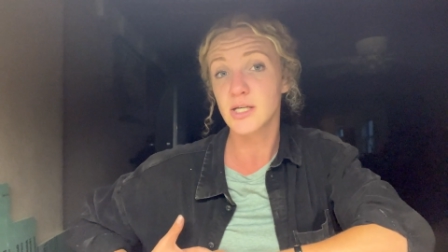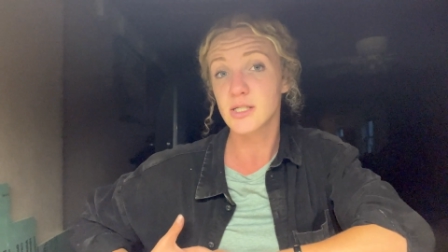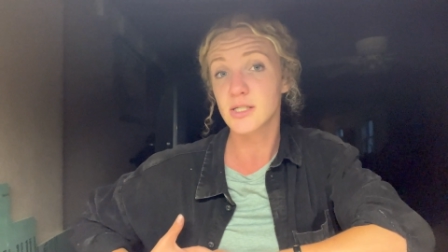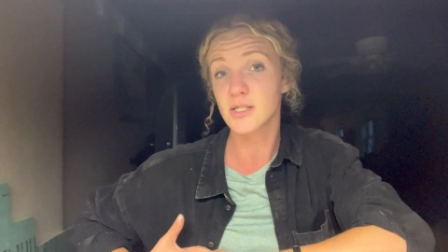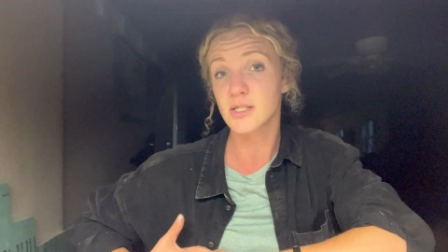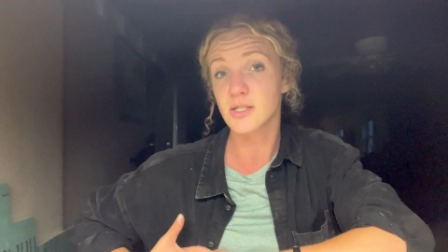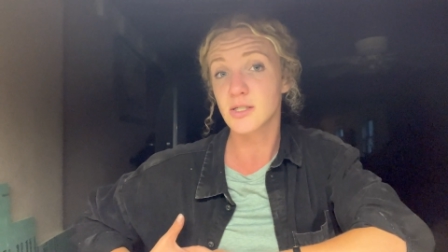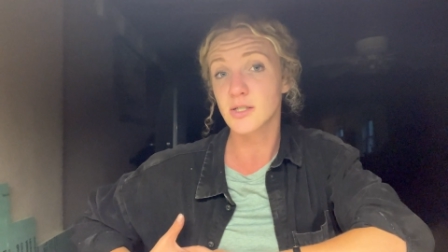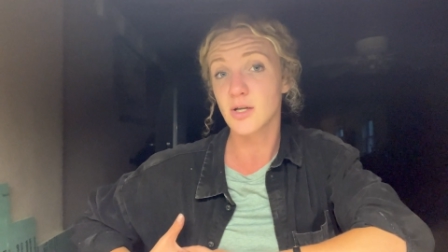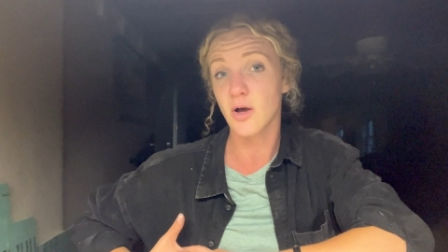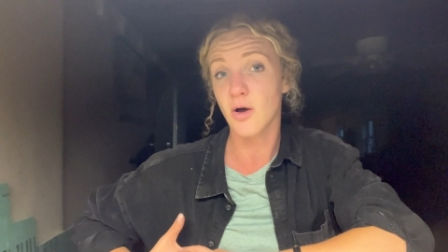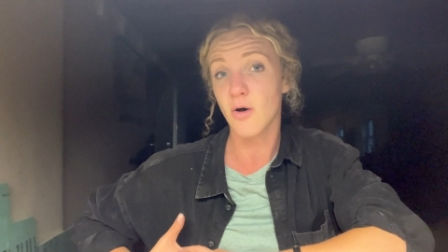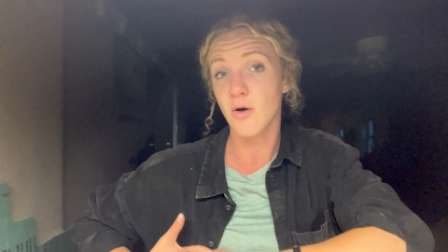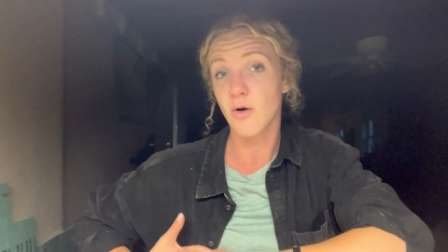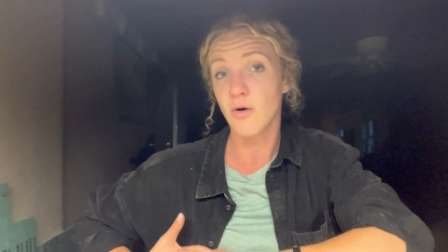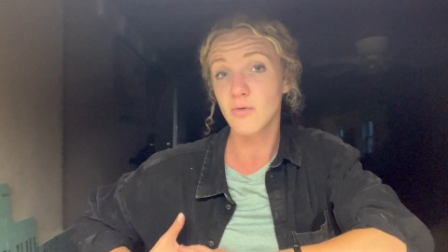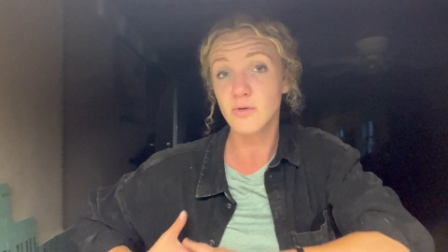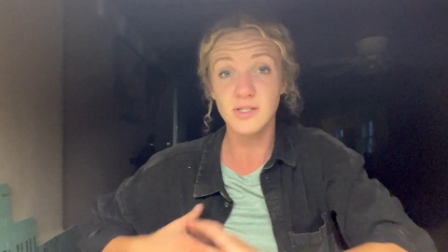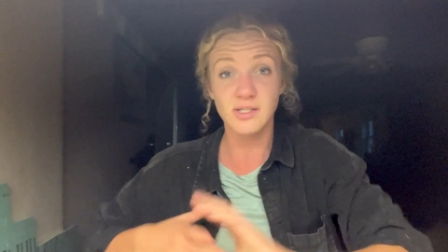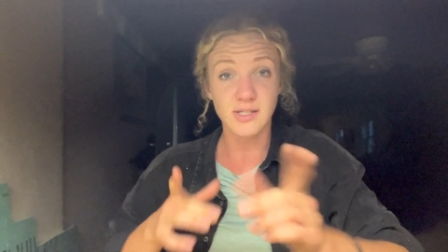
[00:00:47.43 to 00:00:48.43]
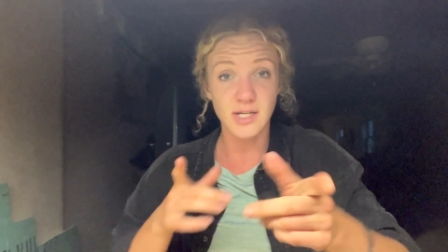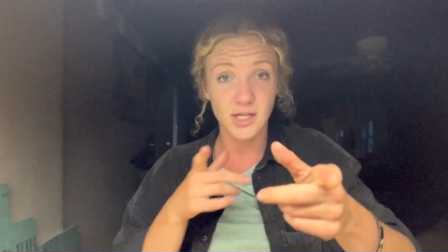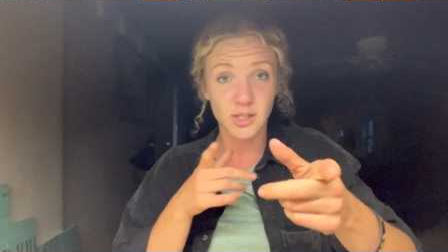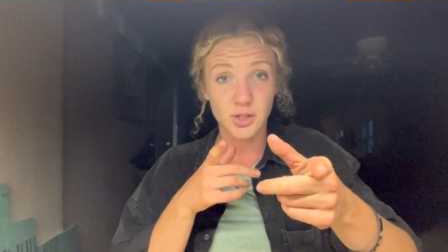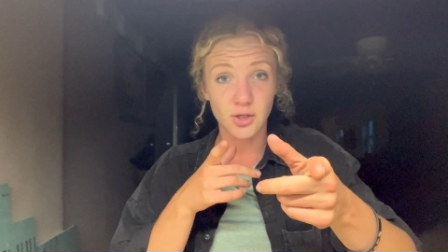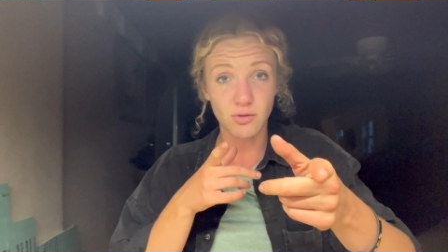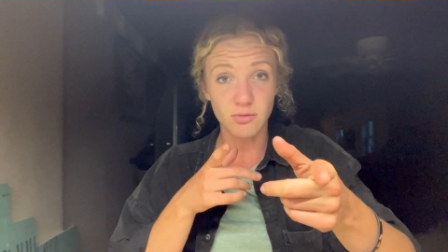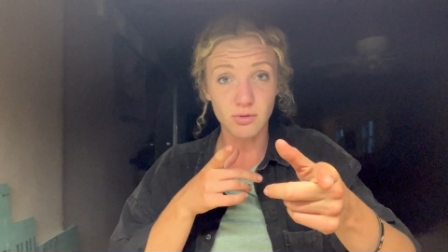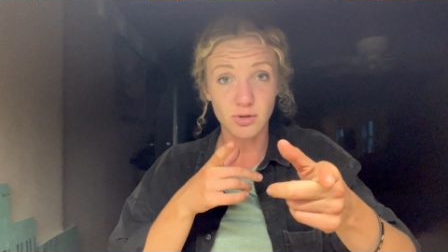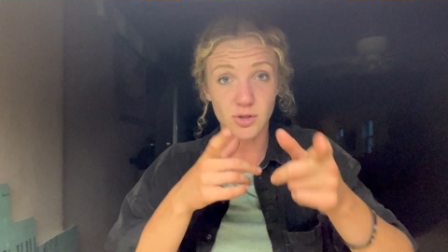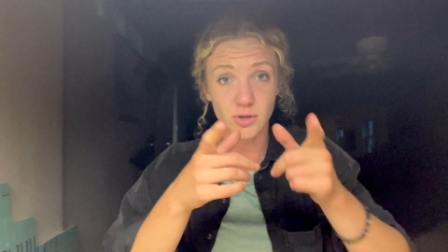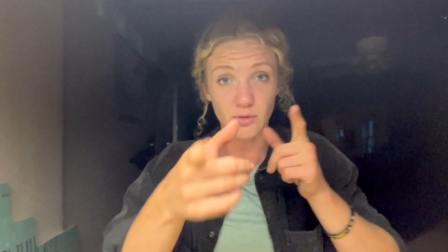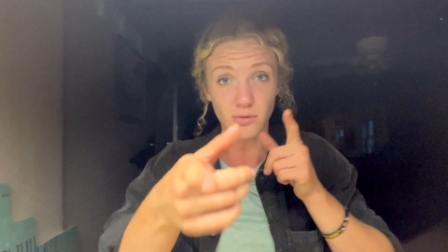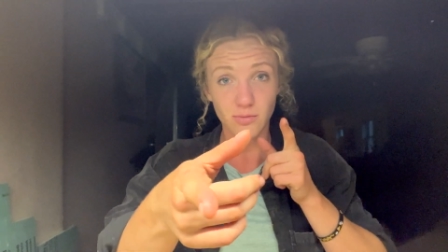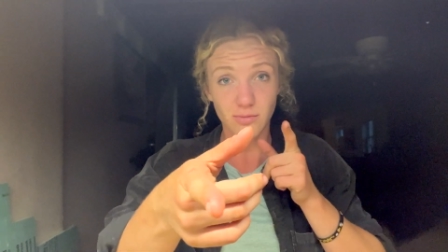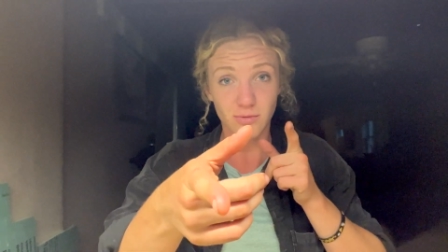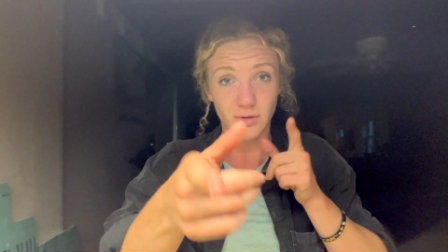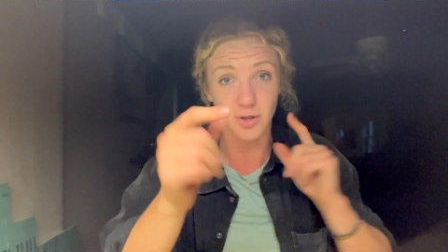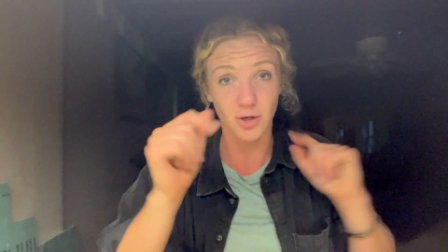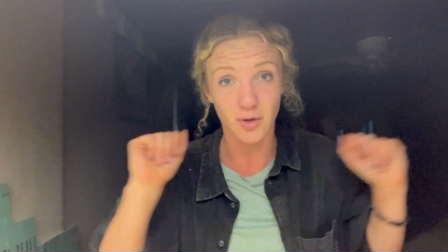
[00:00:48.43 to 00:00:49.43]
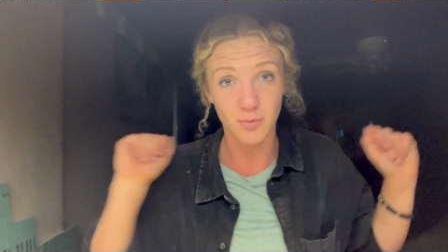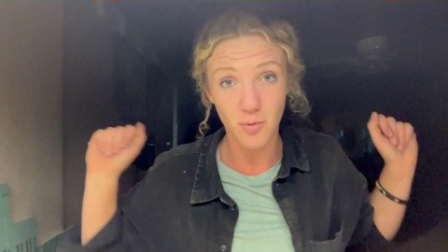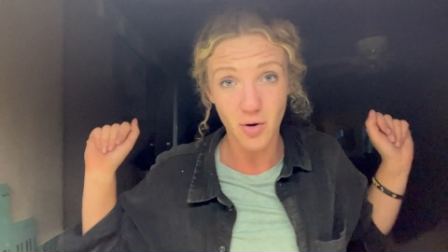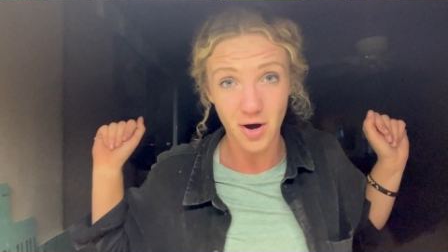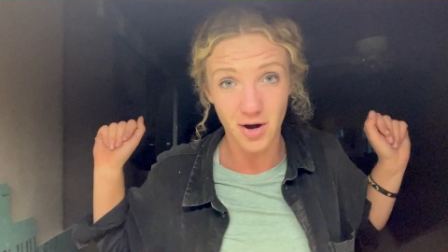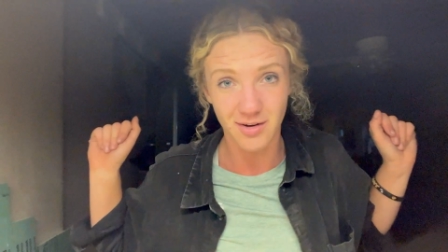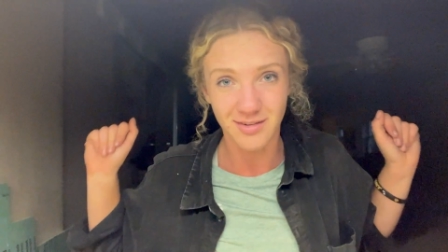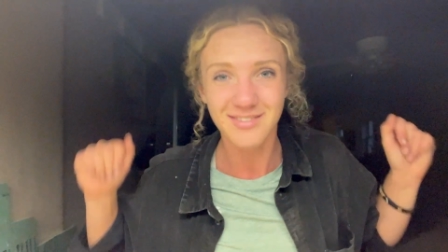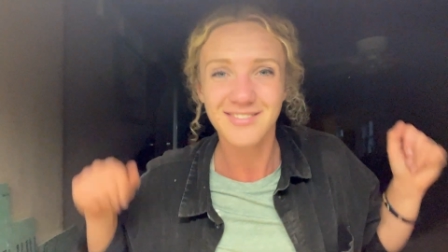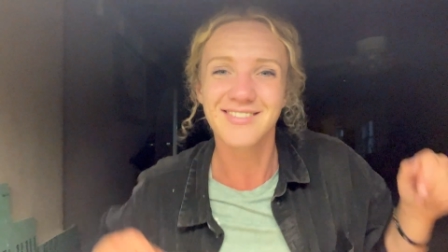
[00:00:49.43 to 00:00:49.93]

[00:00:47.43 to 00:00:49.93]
So stay tuned to learn more.